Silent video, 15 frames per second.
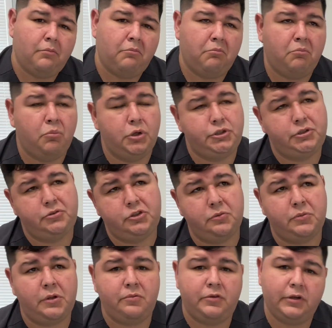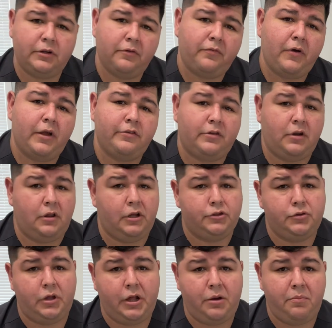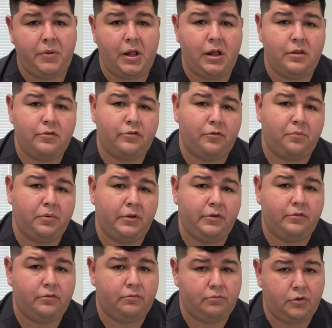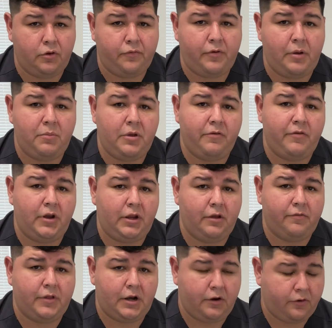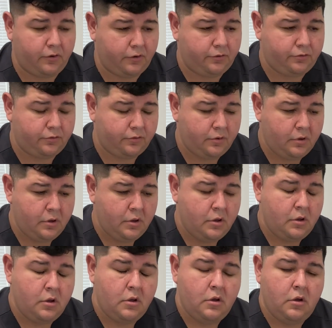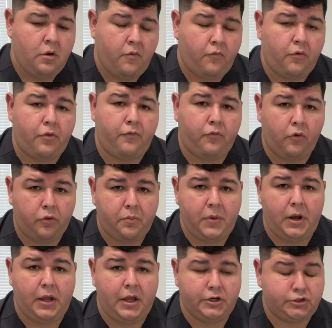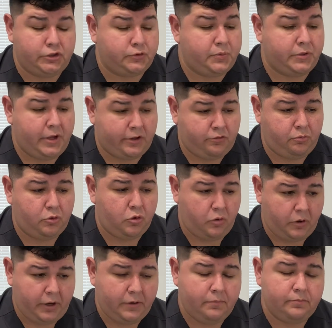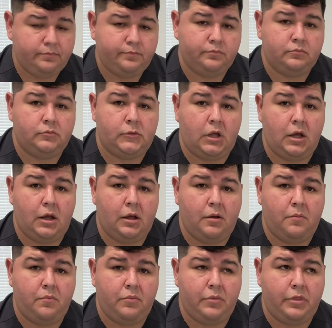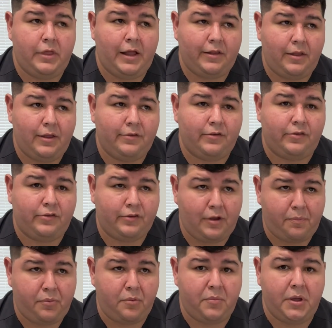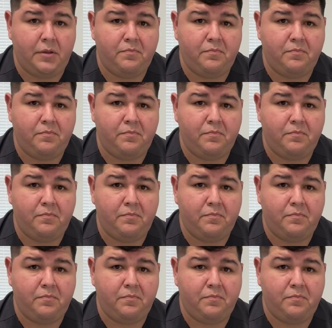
which sometimes signifies an electrolyte imbalance, so please notify me if any of that occurs. For the fourth medication is potassium chloride. That is a supplement